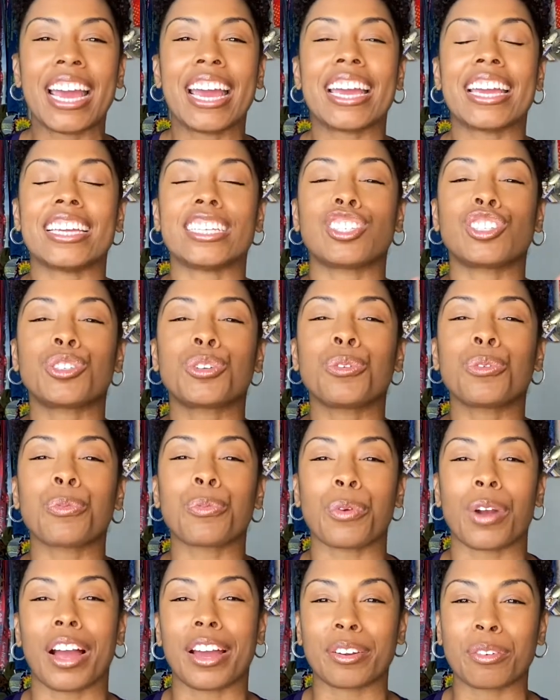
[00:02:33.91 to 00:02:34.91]
is to
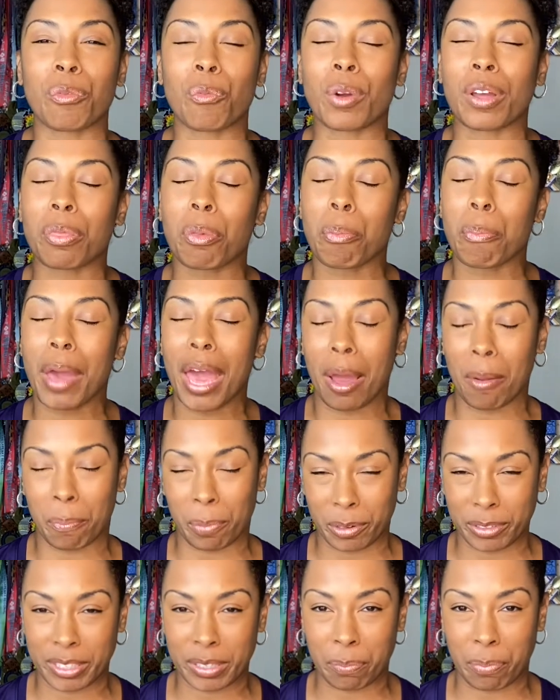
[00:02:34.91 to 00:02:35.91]
run with
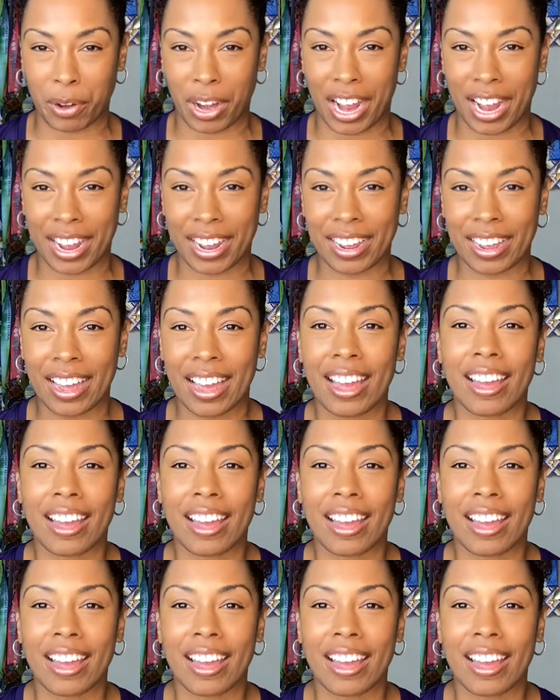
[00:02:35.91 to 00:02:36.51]
pepper spray.